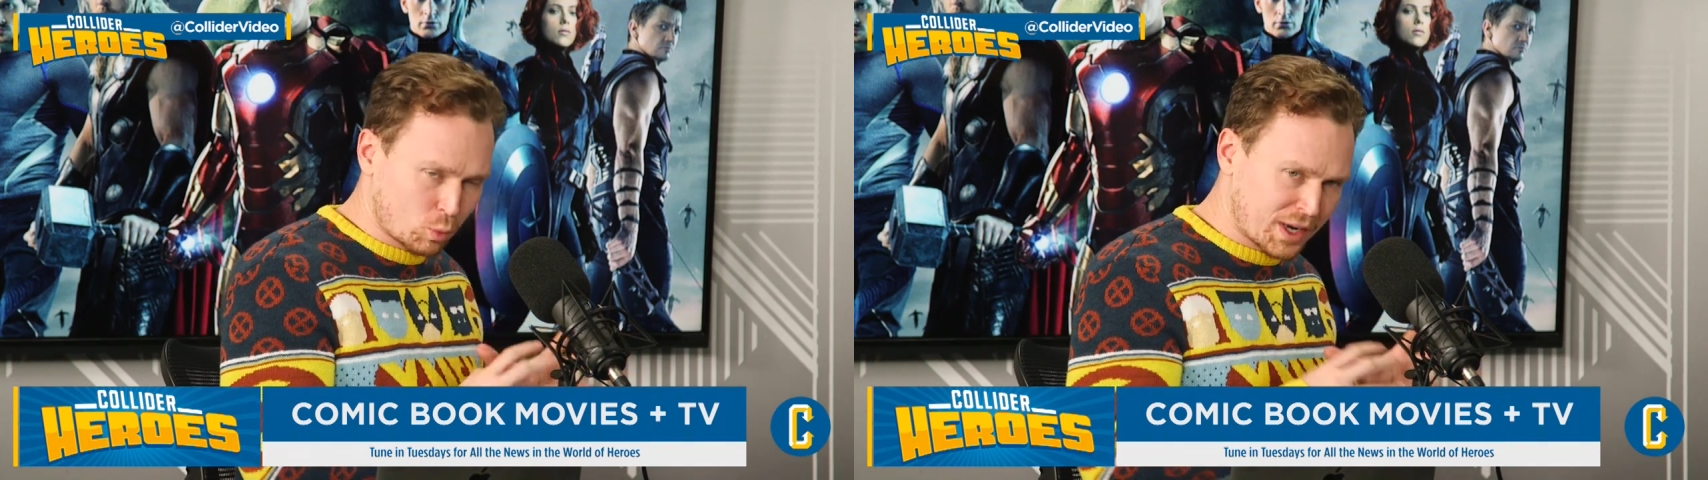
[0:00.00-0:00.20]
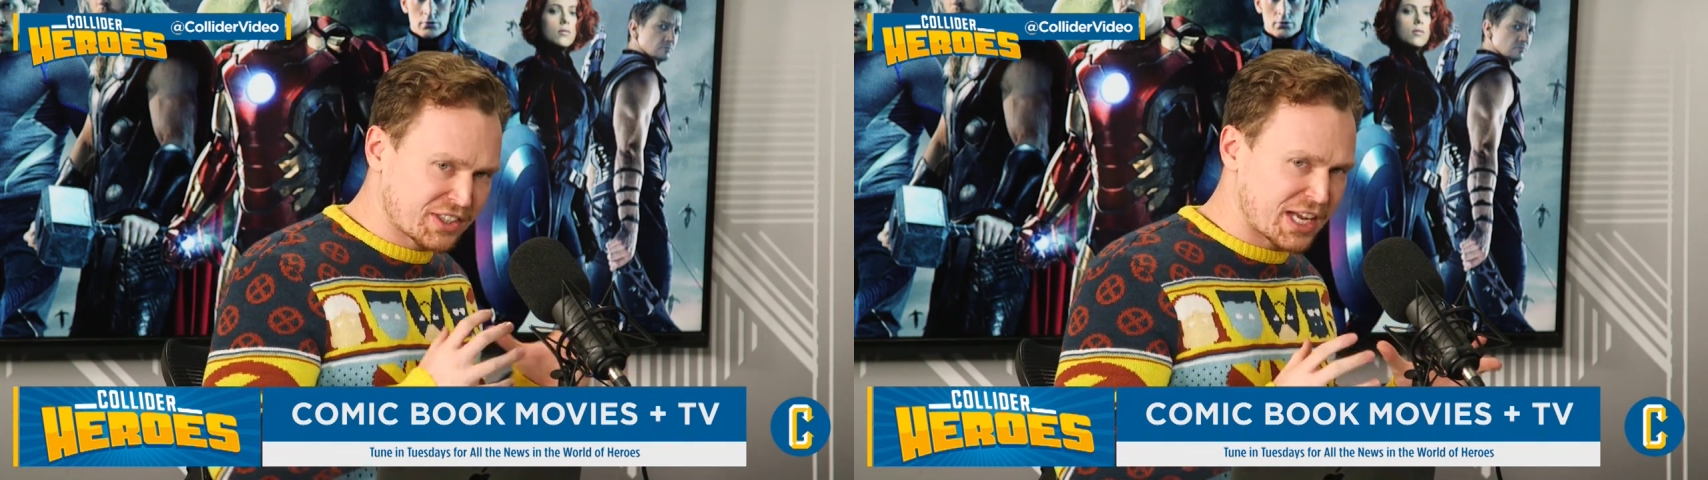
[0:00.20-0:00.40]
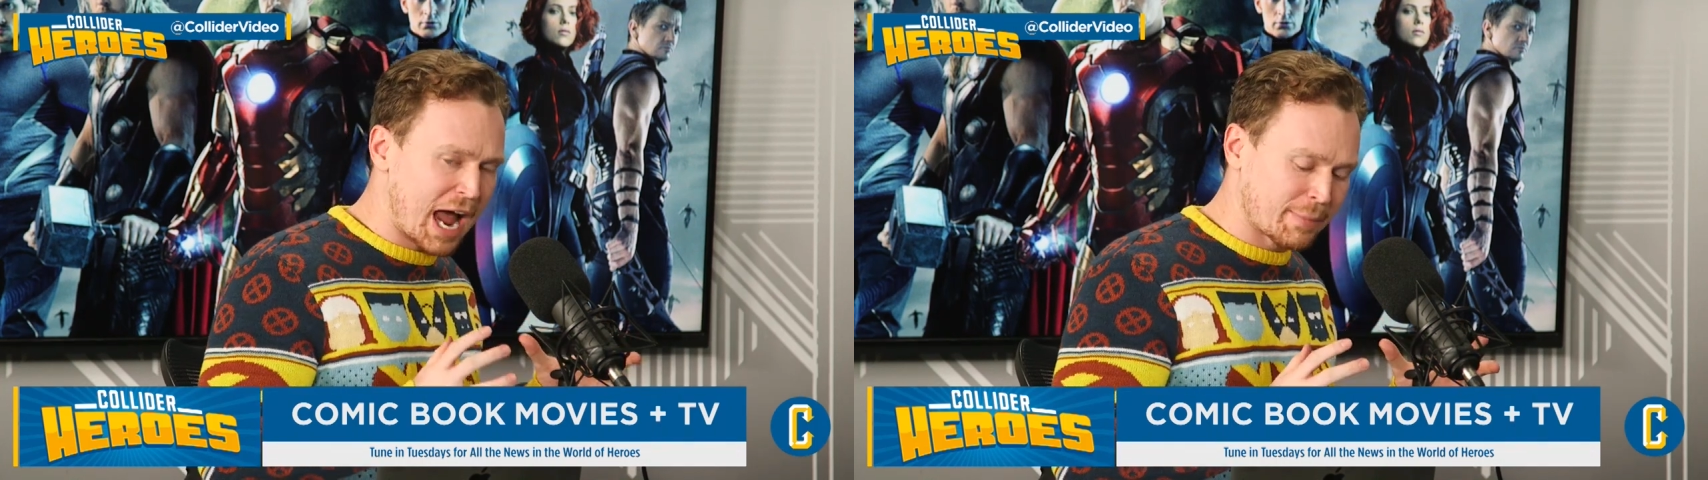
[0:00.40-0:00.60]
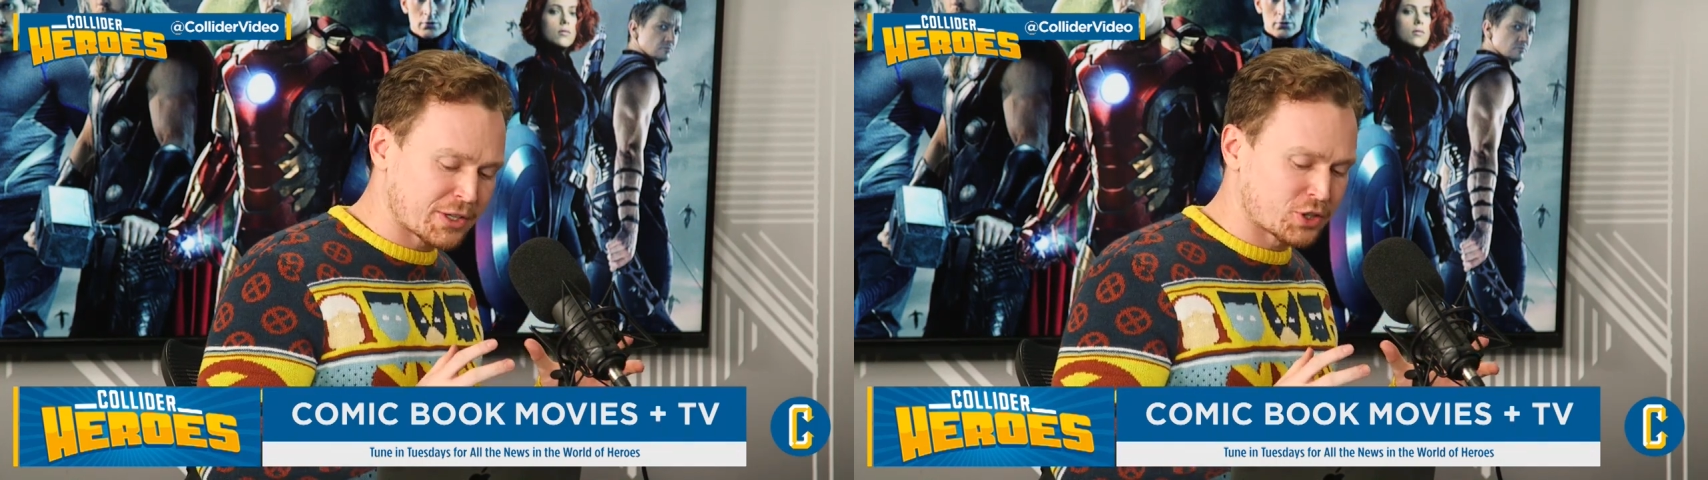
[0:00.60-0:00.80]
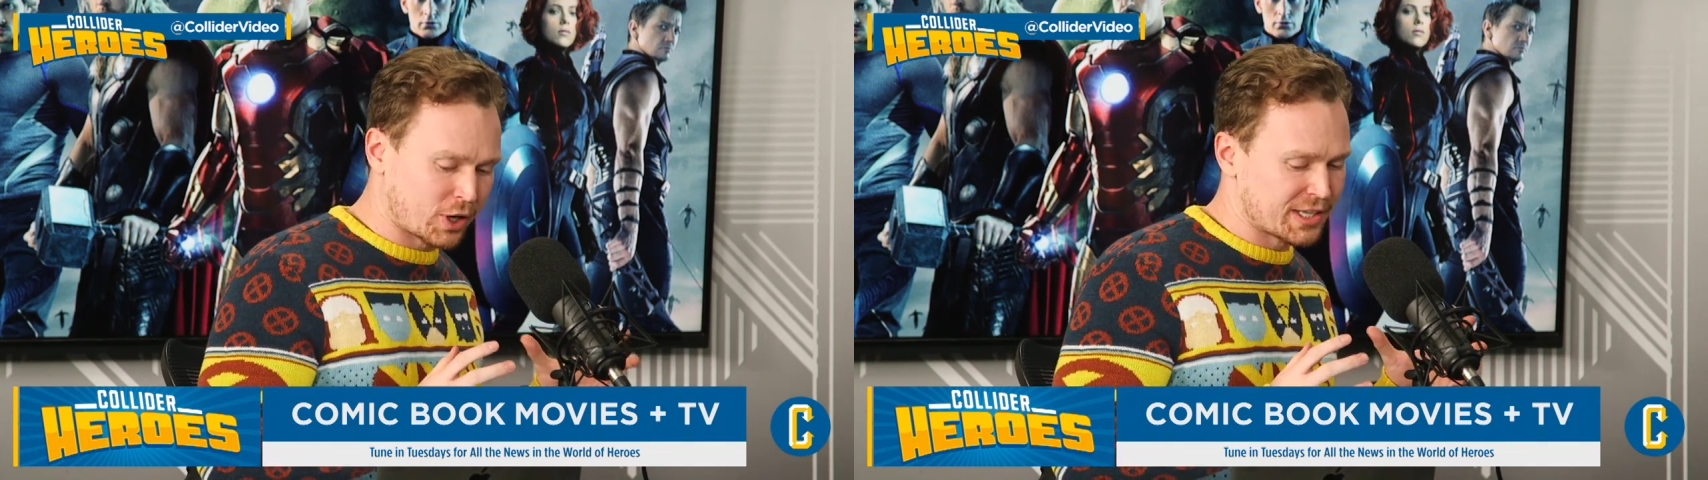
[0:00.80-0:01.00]
with time
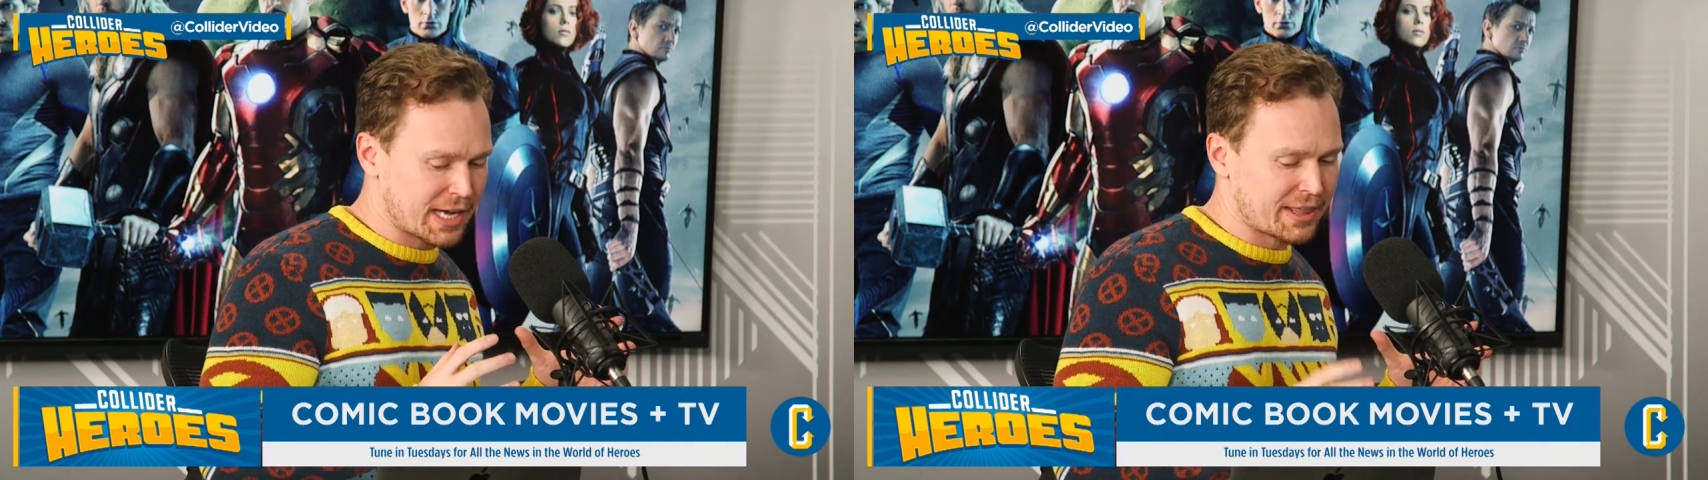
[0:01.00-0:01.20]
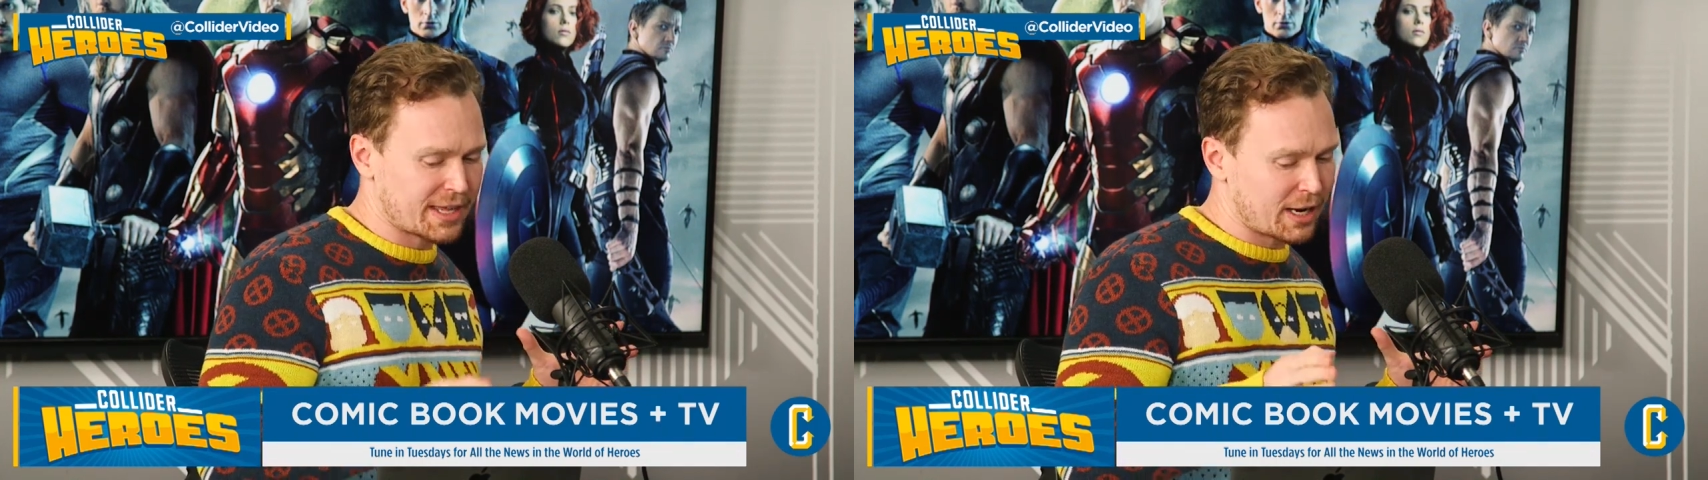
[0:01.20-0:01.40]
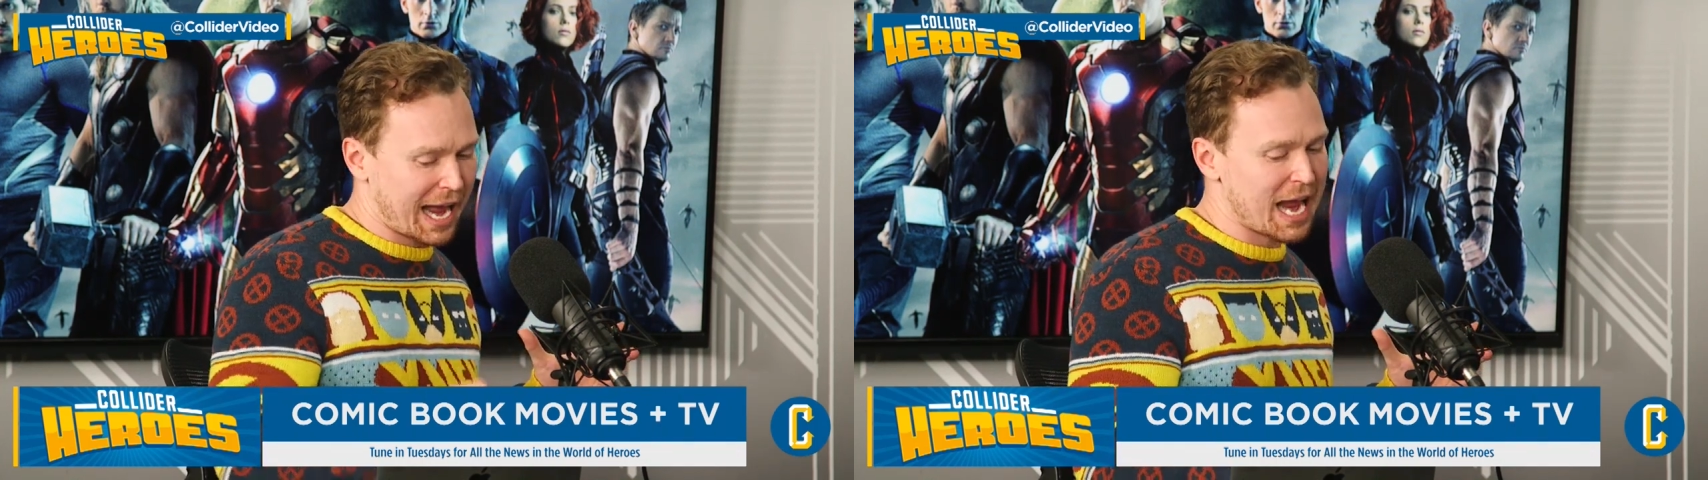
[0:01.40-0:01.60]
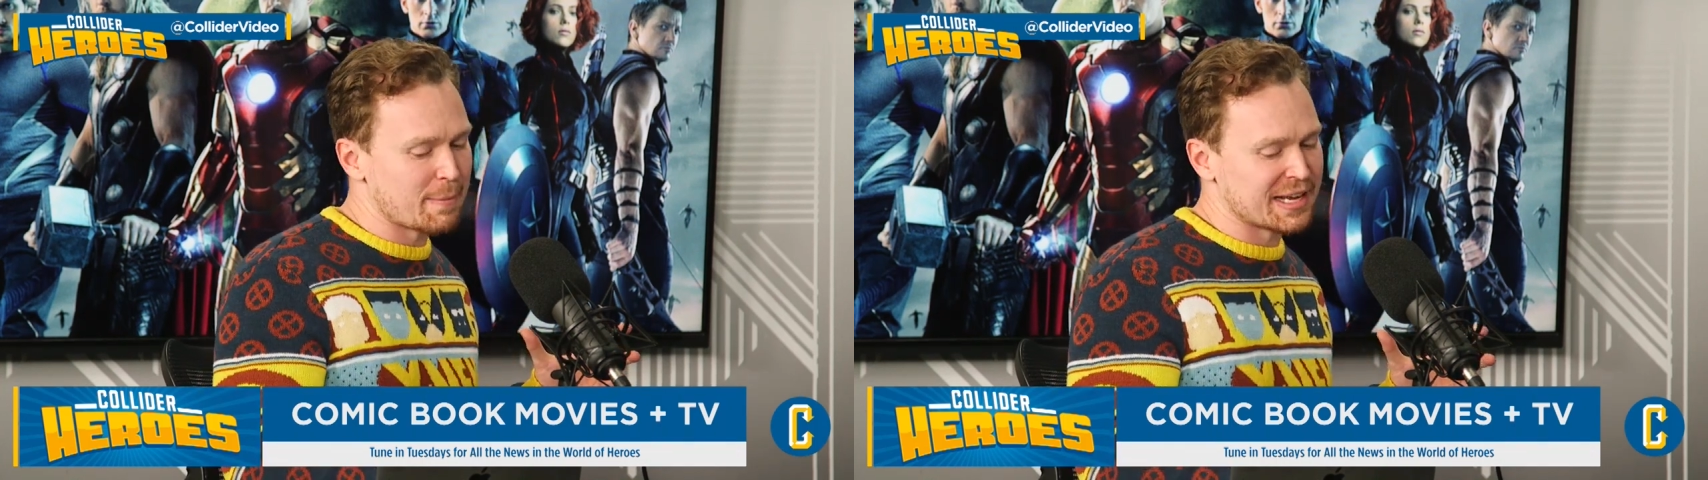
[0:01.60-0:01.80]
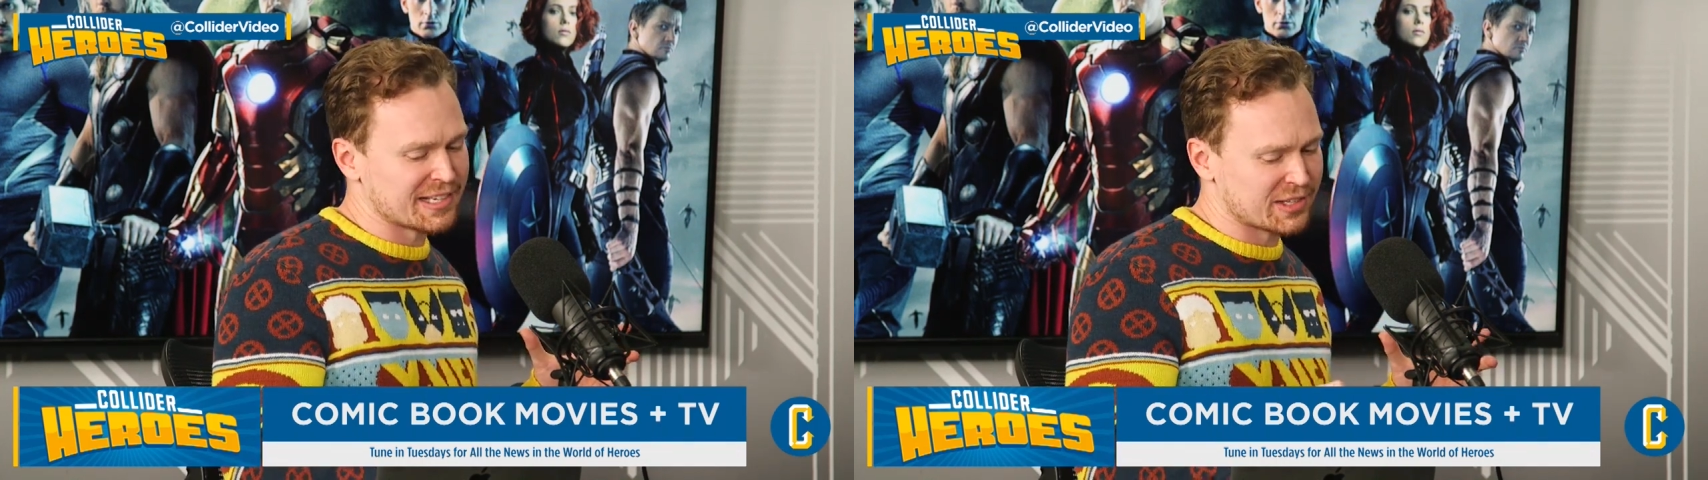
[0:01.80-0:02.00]
constraints, I think
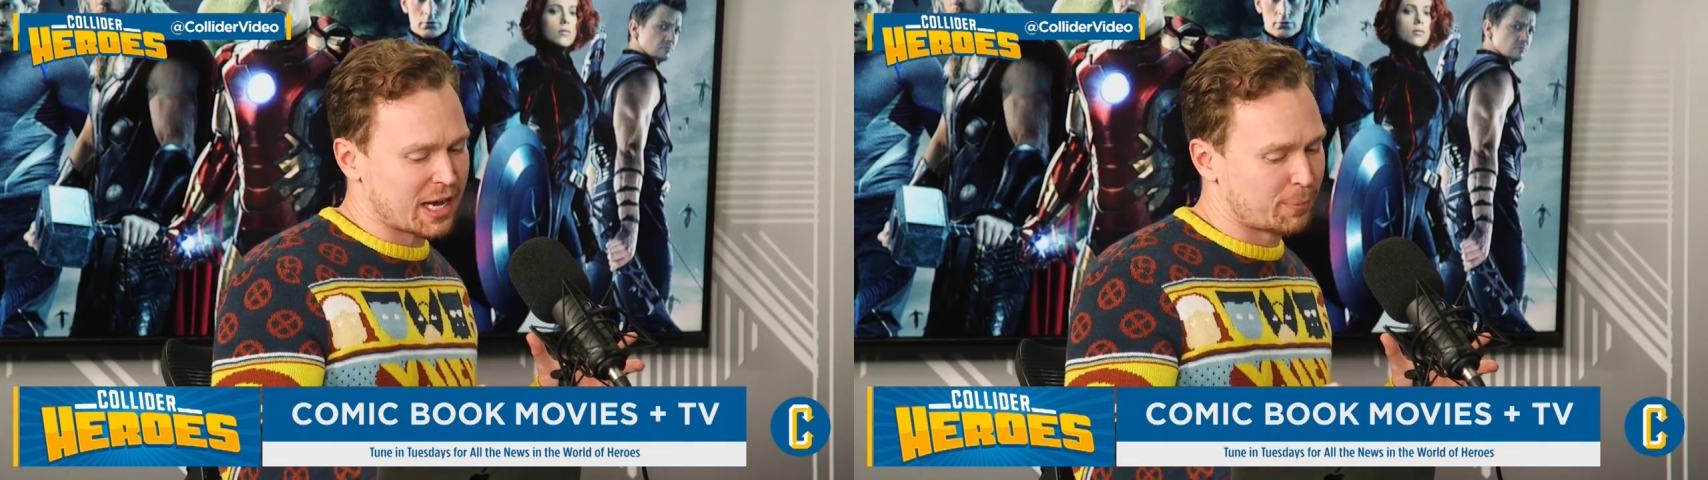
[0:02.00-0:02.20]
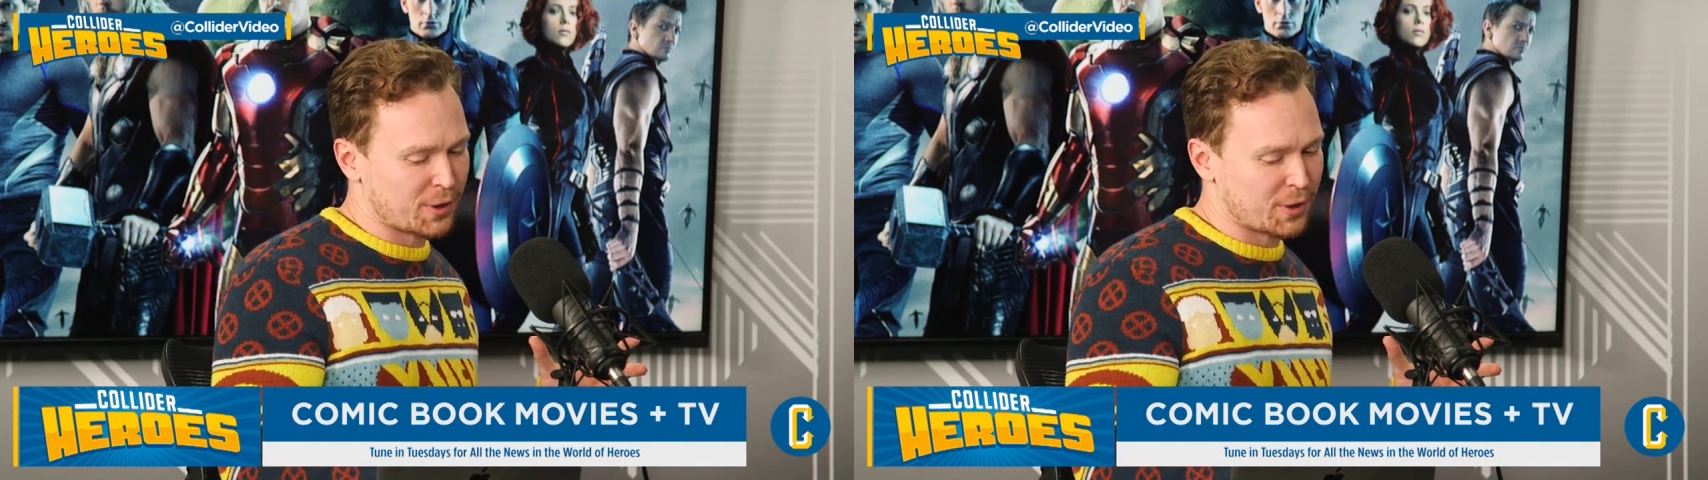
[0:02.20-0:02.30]
Amy's uh,